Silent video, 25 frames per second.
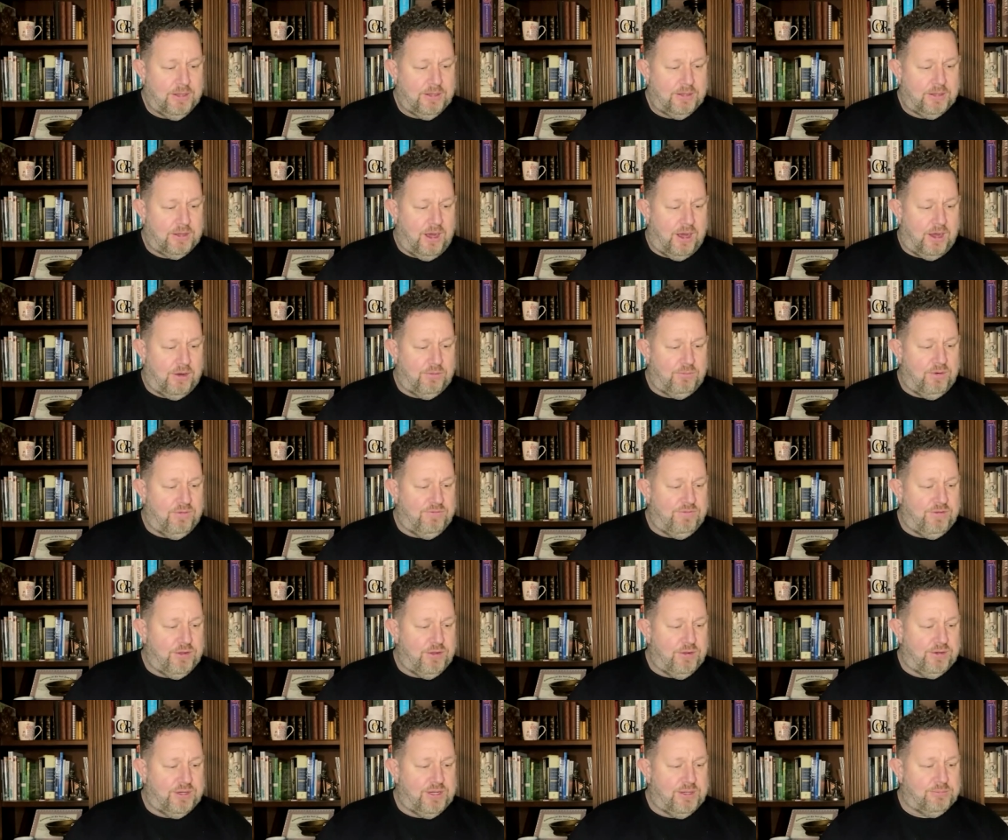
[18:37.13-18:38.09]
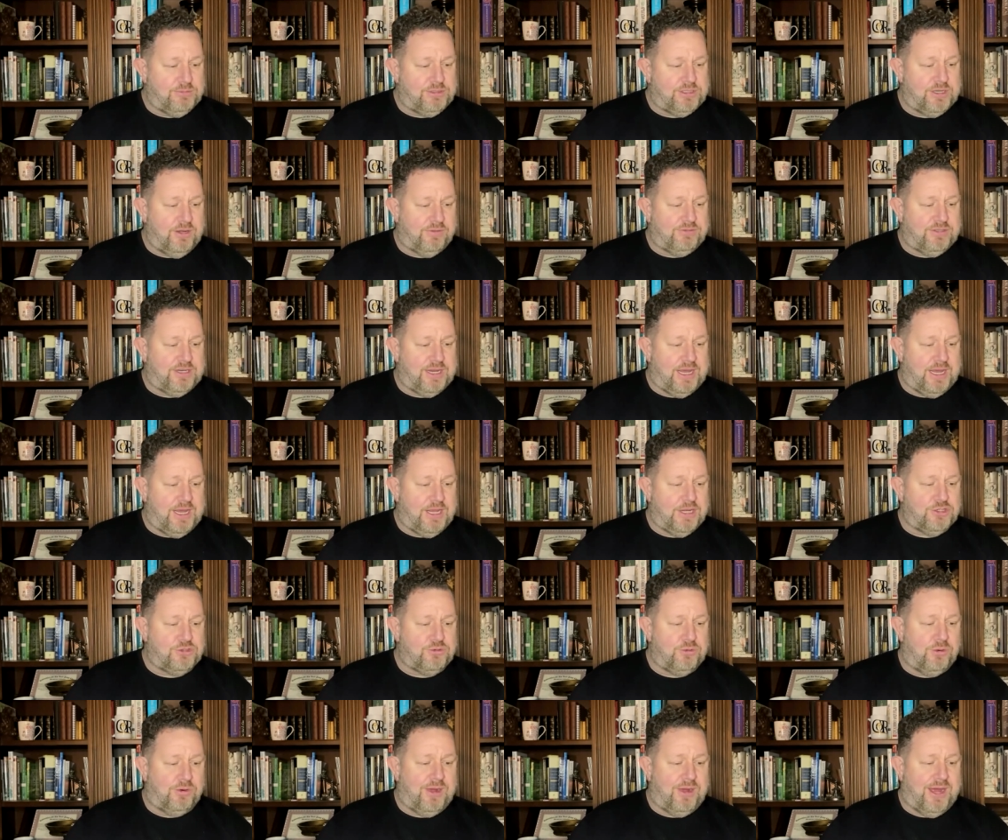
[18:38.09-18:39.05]
God revealed himself to
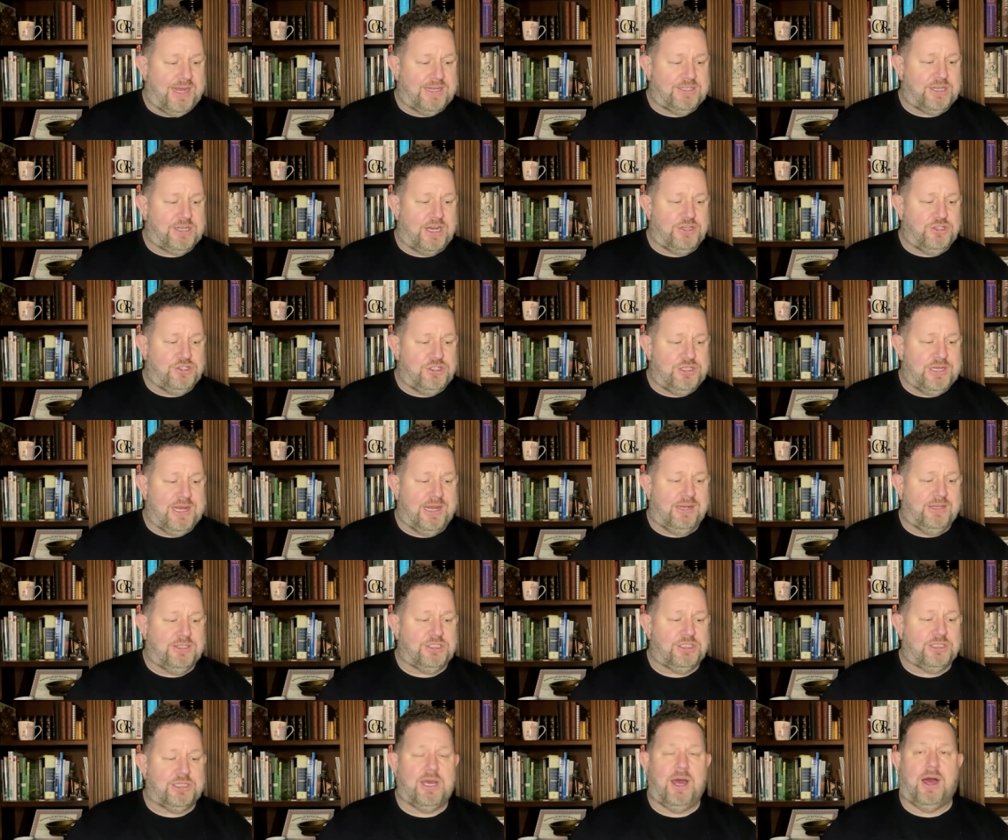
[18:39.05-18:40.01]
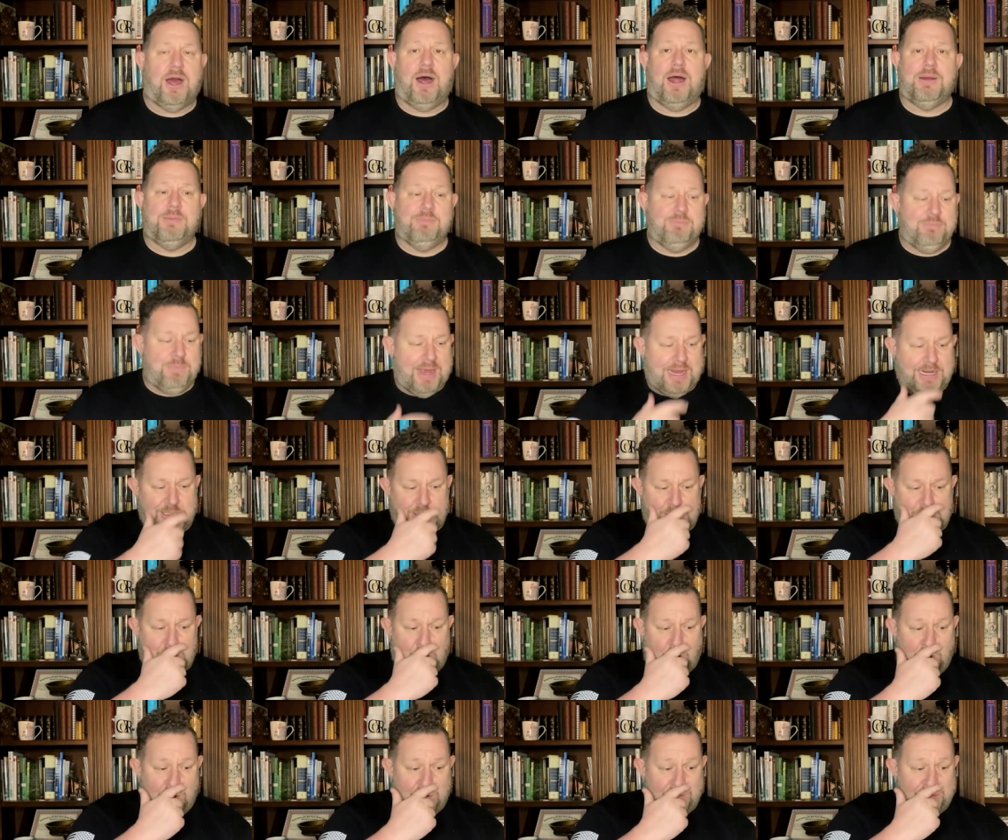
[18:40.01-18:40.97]
Israel as a jealous God based
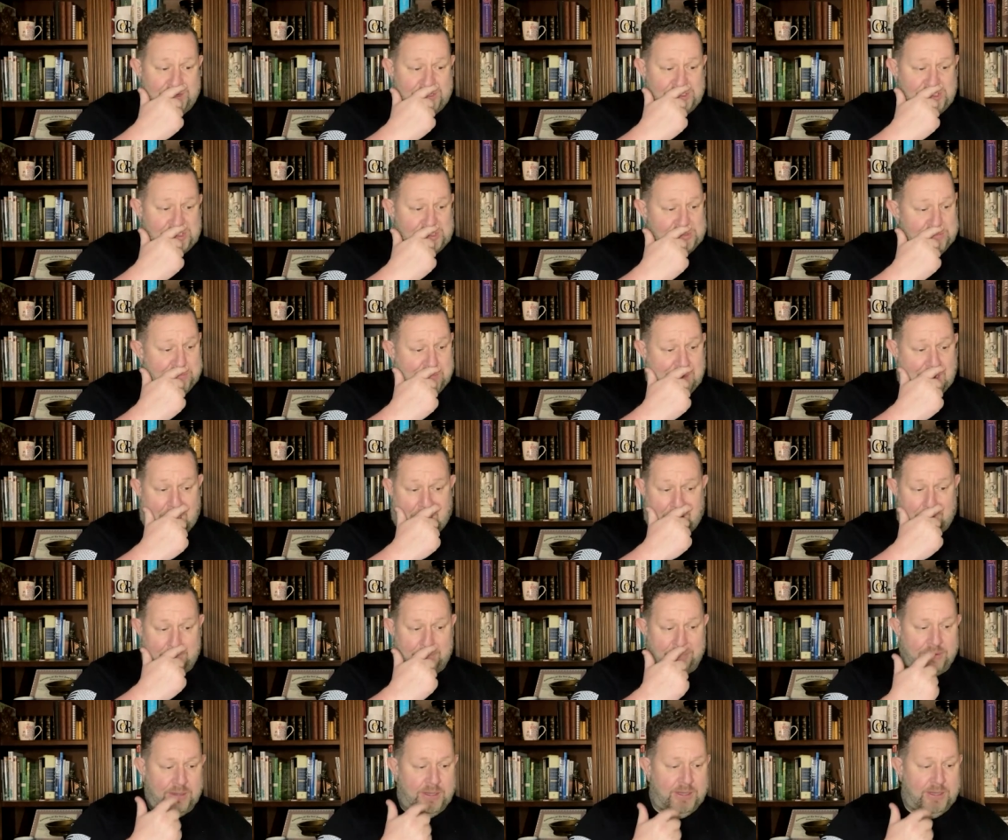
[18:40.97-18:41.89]
on the Shema.